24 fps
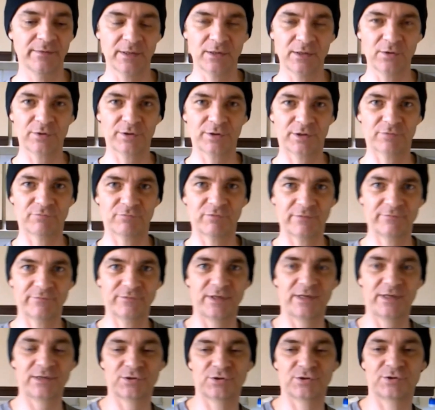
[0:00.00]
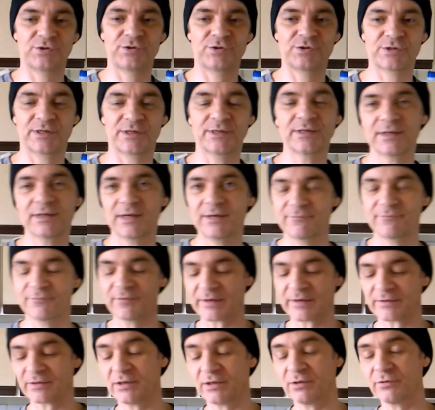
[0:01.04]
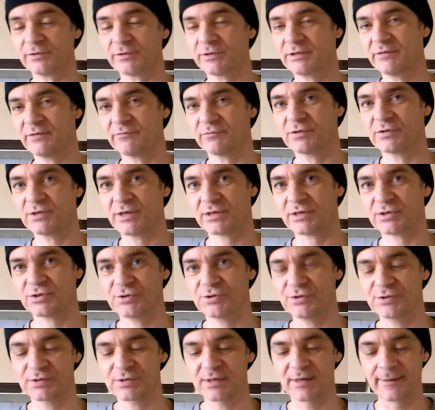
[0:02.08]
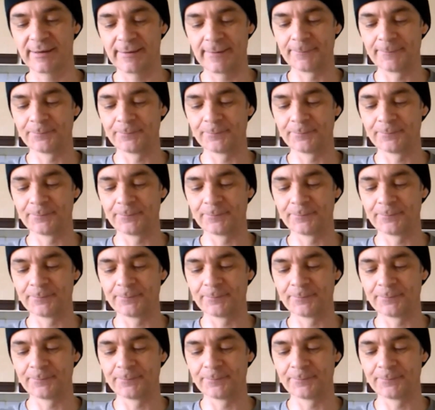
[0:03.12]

They like the rough textures, and in fact, they like different textures,